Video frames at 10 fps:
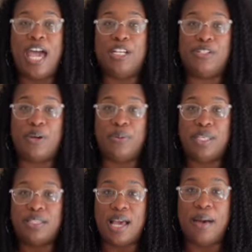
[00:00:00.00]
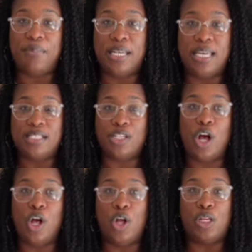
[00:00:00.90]
And so this company is
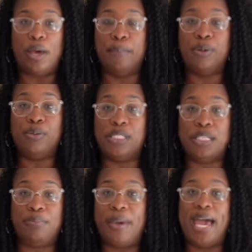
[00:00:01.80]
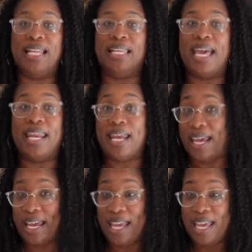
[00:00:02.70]
called Butti
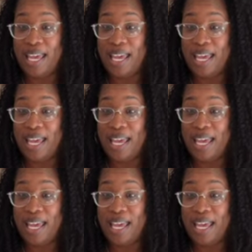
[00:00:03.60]
Pelliere.